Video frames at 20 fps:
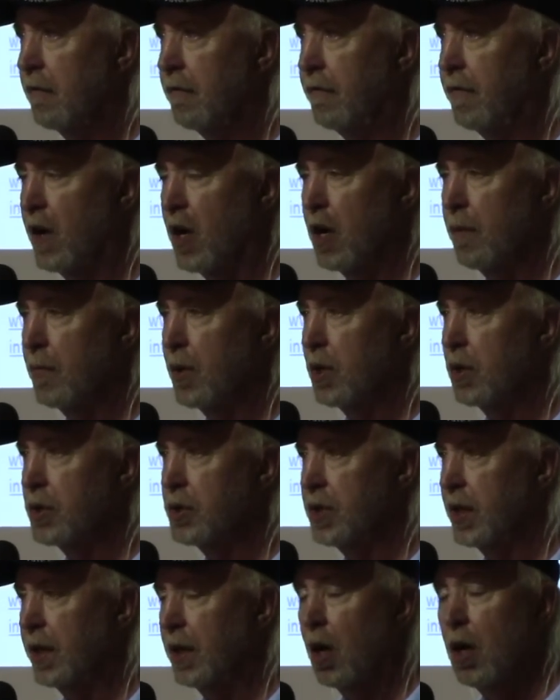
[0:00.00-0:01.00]

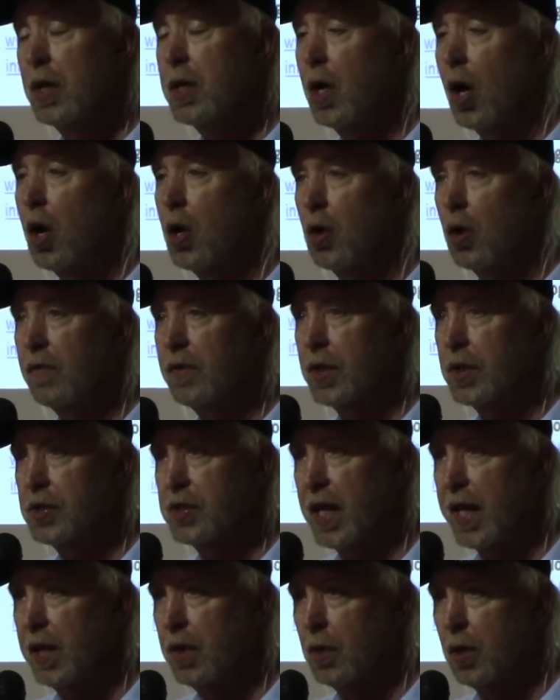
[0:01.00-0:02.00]
farmers all over the
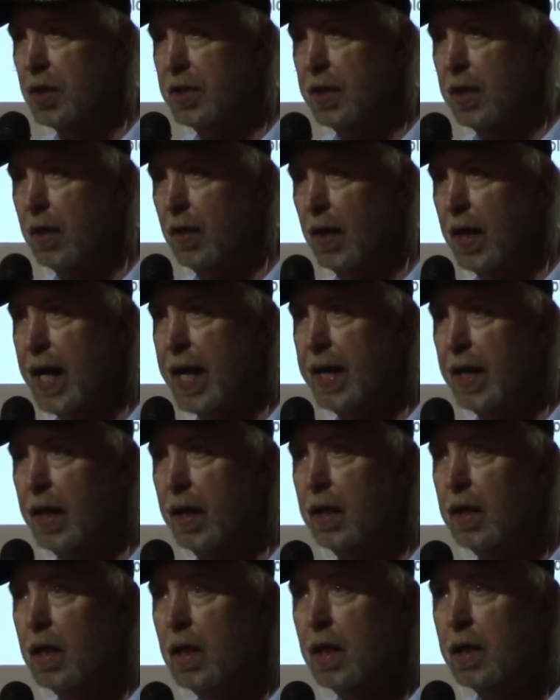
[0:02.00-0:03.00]
state of North
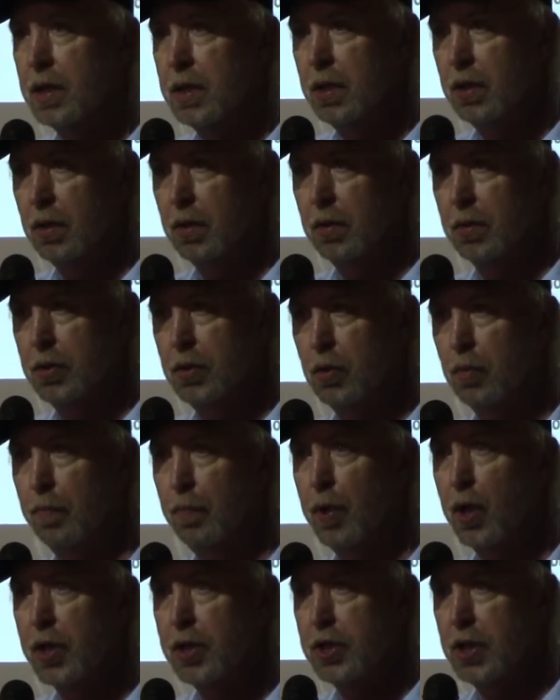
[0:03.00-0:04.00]
Carolina to
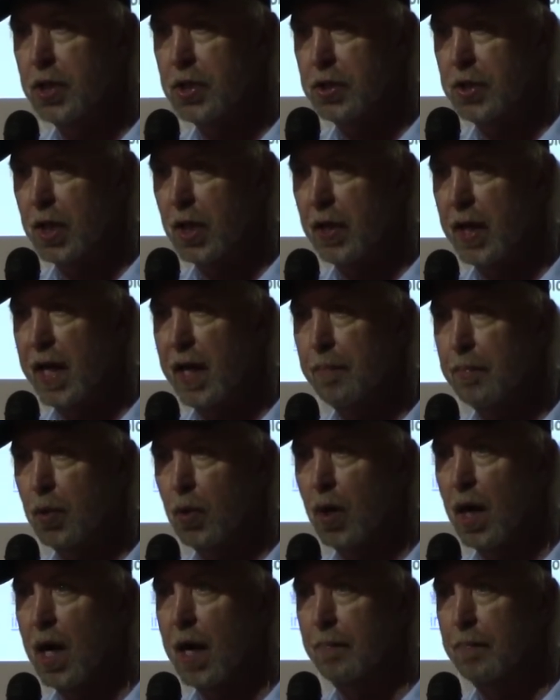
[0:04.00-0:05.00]
purchase their
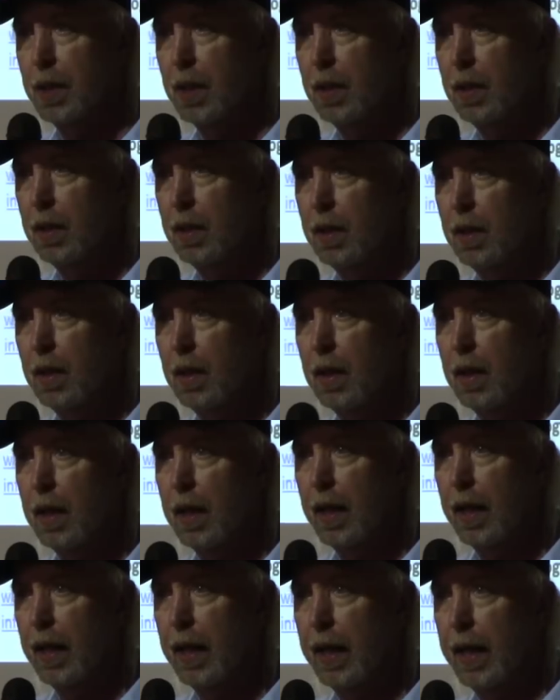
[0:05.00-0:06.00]
hemp crop,
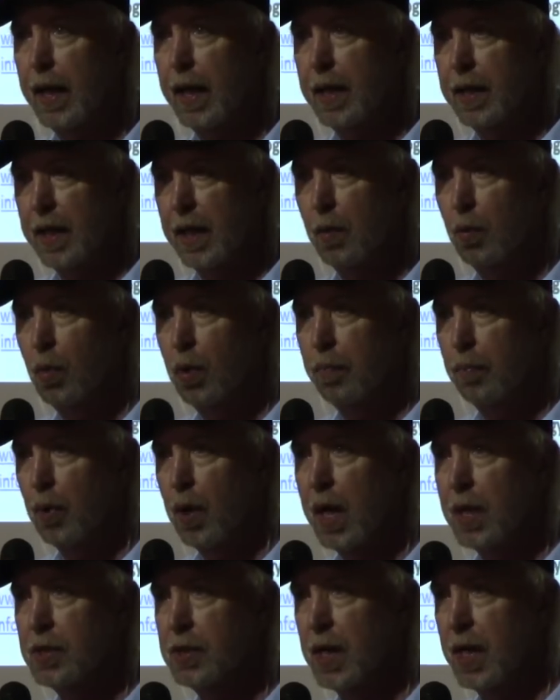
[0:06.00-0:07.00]
and we'll
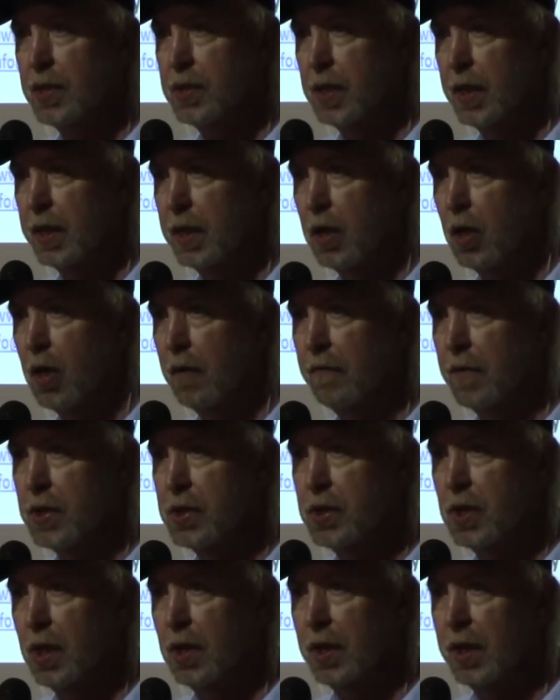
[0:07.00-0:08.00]
process it in our
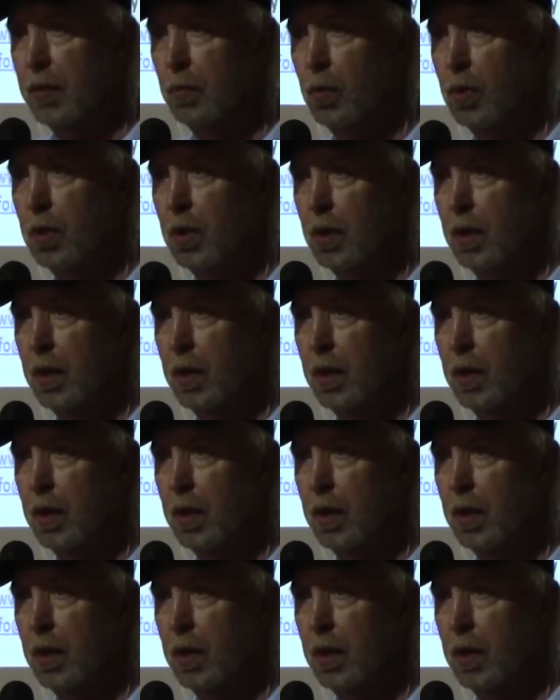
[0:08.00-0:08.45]
facility.